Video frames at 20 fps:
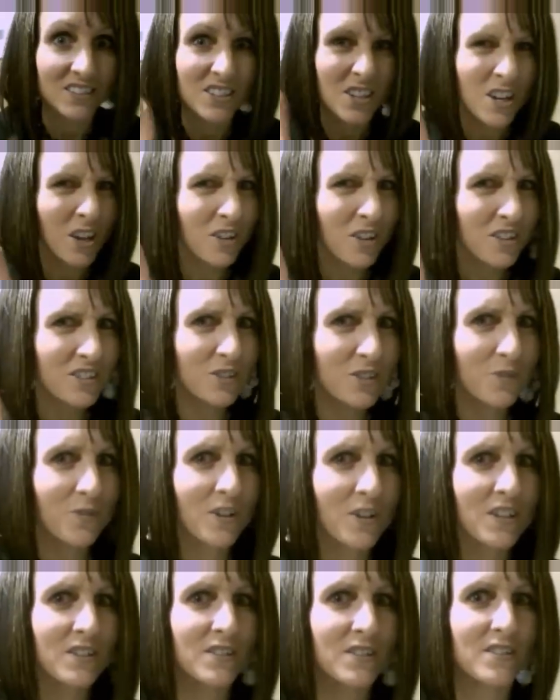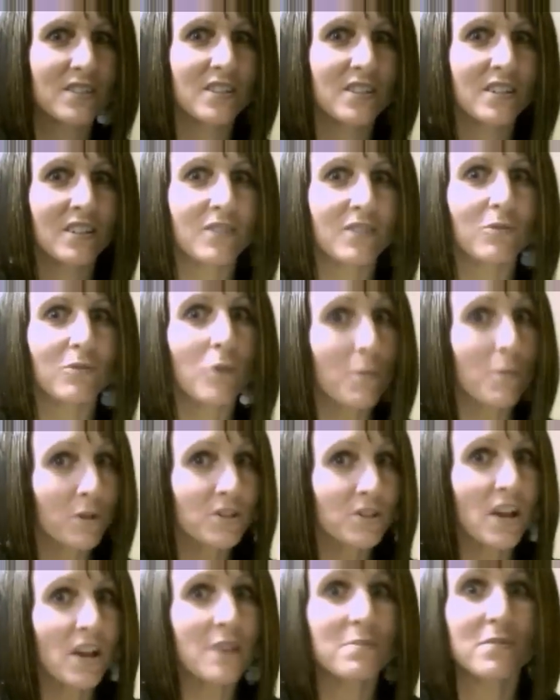Do you hear the difference? One
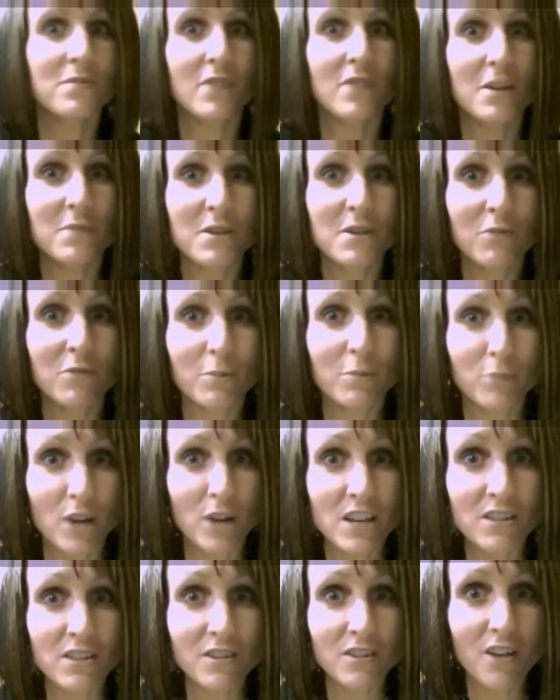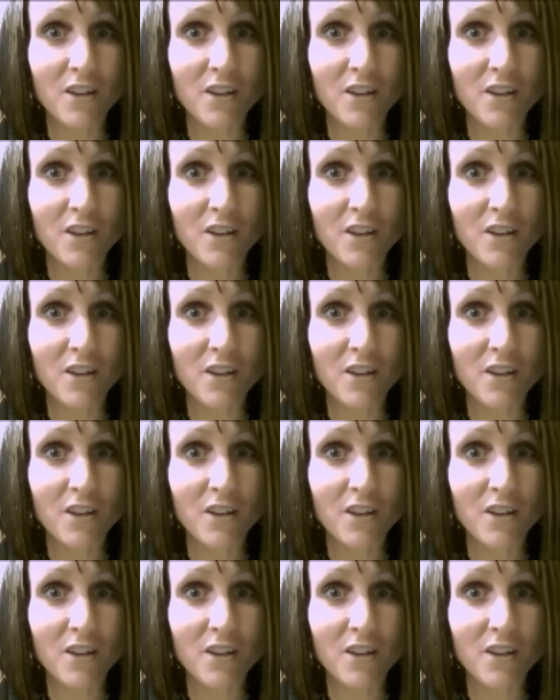more time. Let me break the